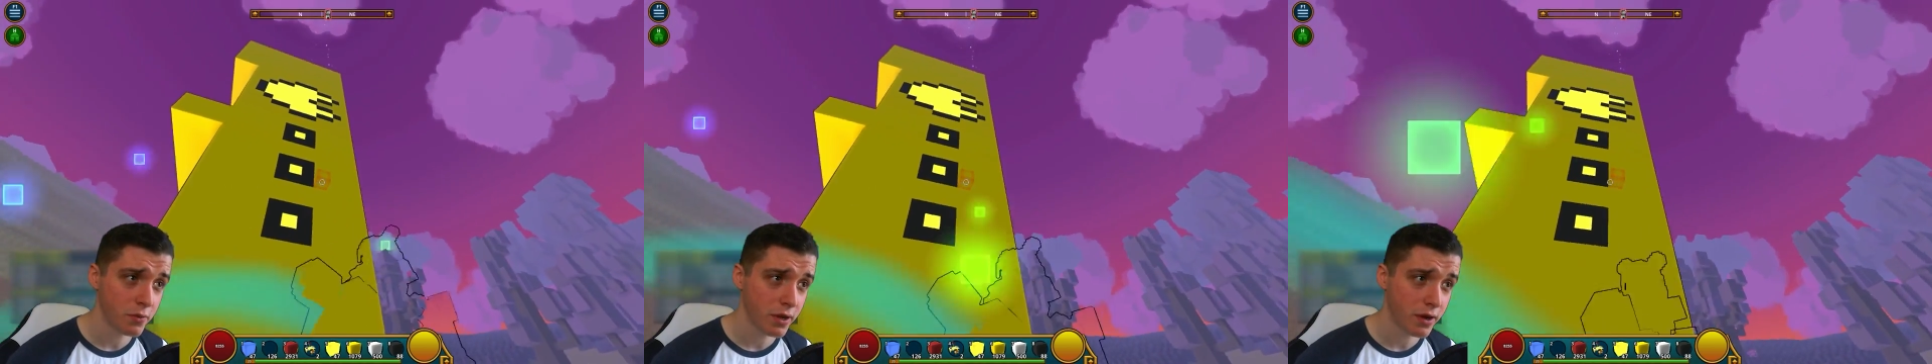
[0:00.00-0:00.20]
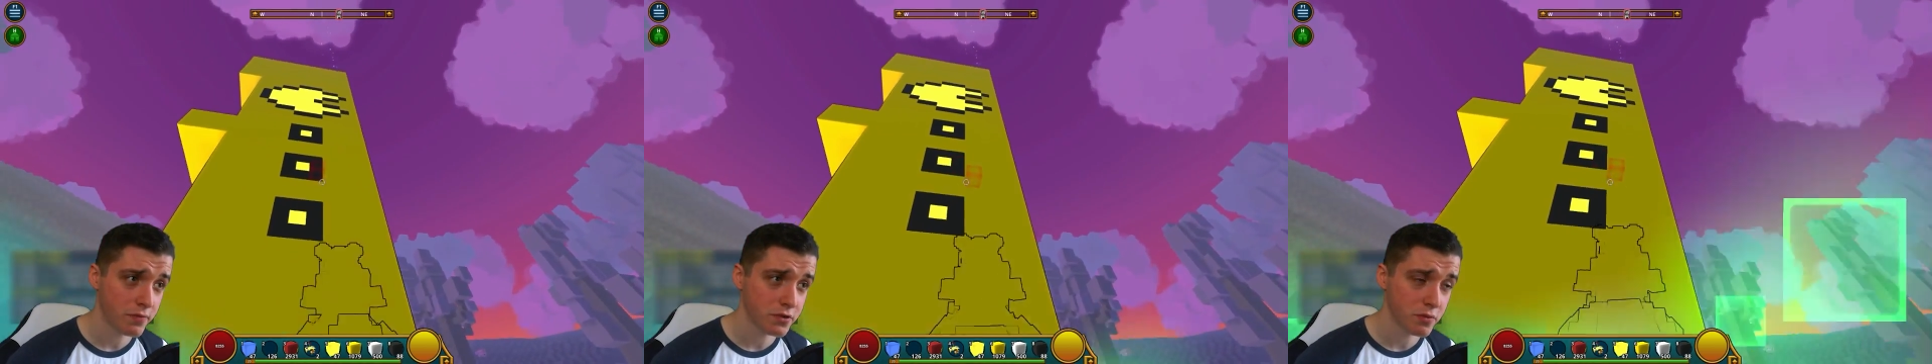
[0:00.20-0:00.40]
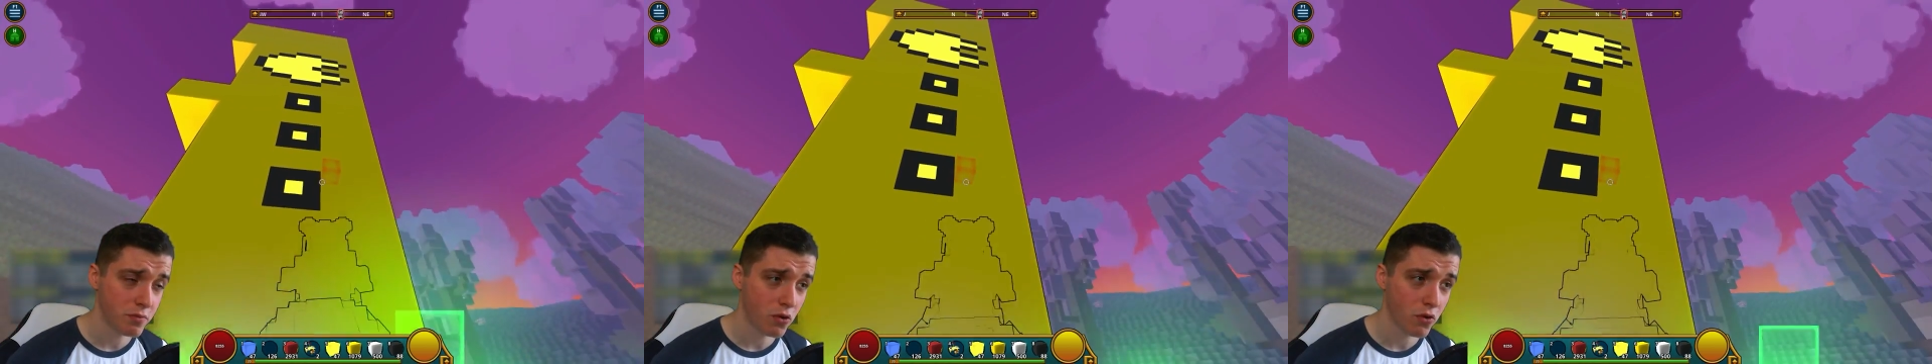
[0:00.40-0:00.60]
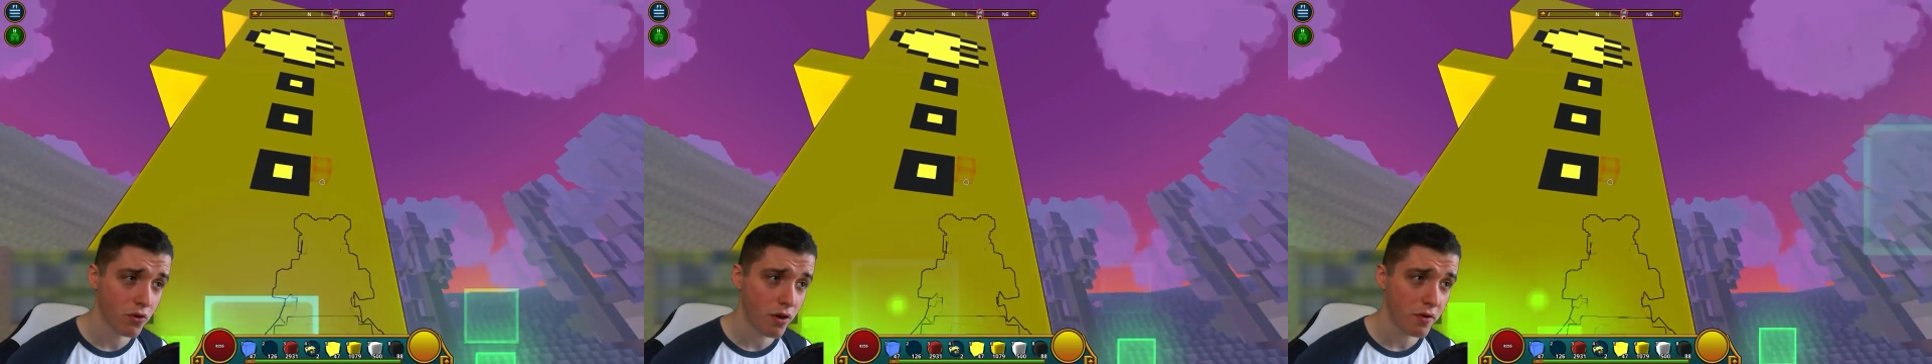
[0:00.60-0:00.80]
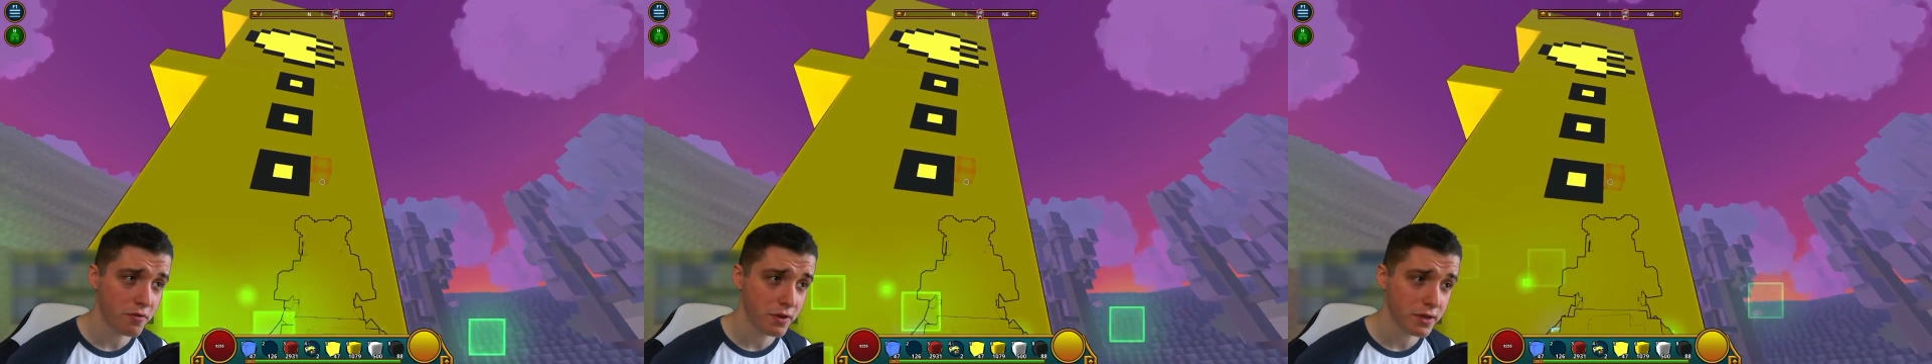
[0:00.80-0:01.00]
we have some more
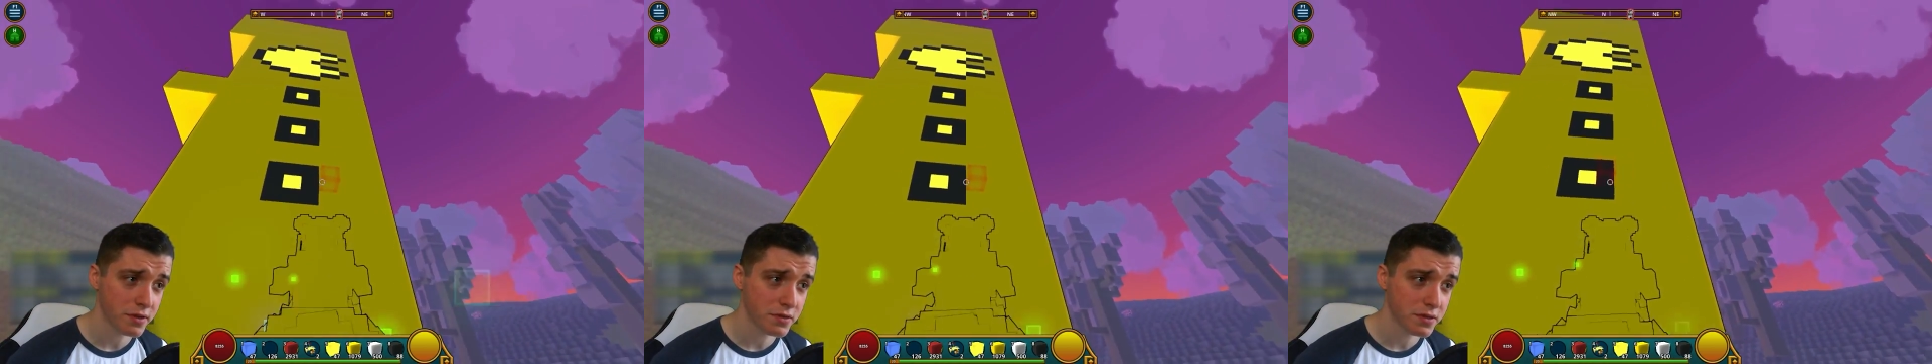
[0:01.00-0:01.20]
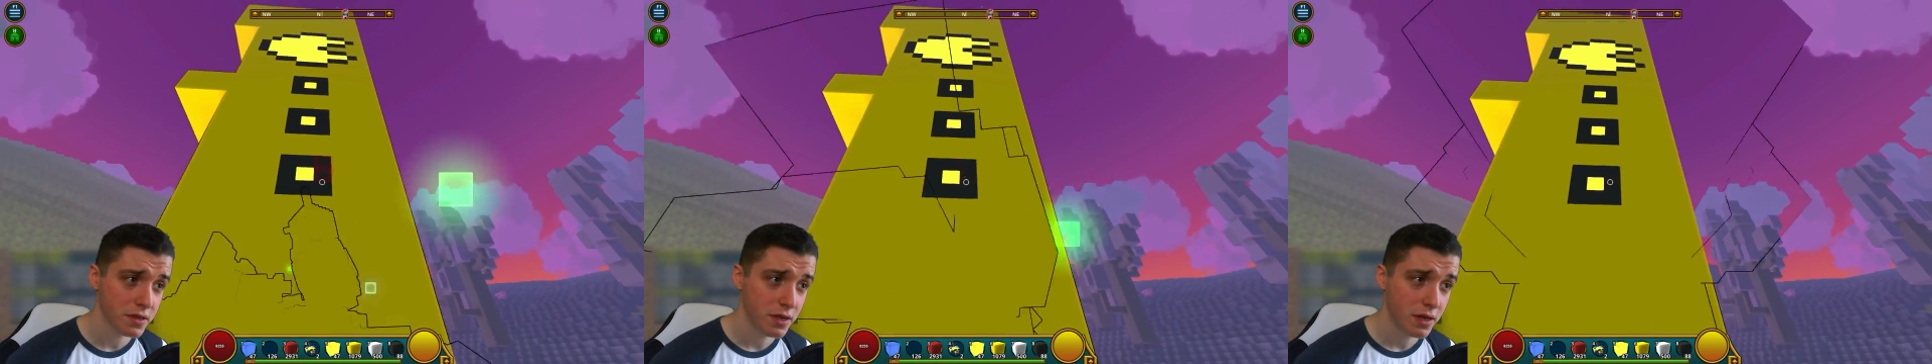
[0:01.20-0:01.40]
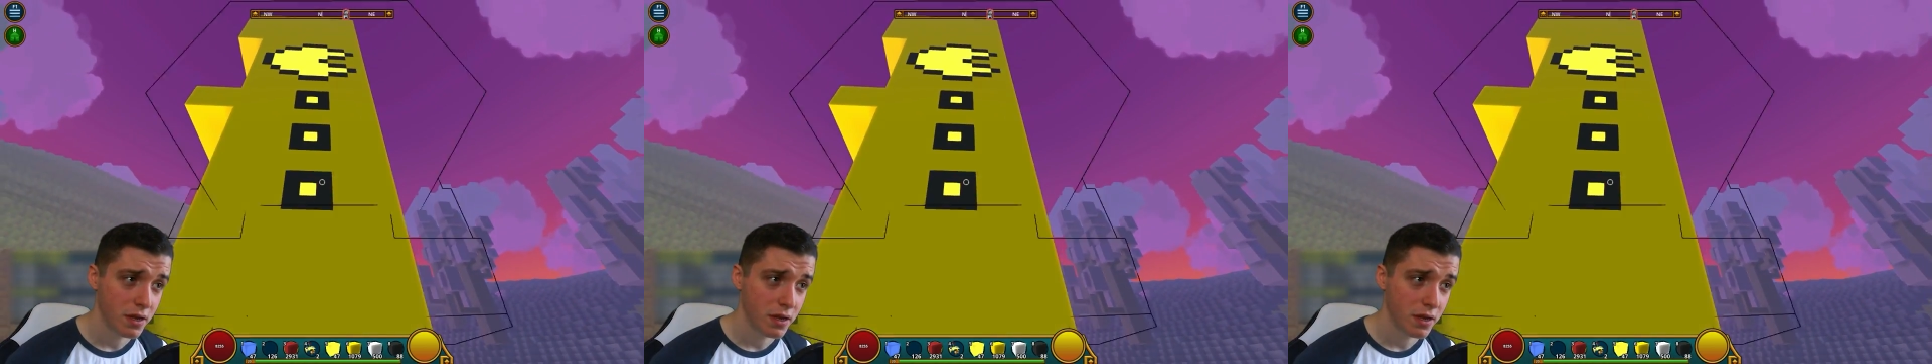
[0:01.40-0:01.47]
graphics,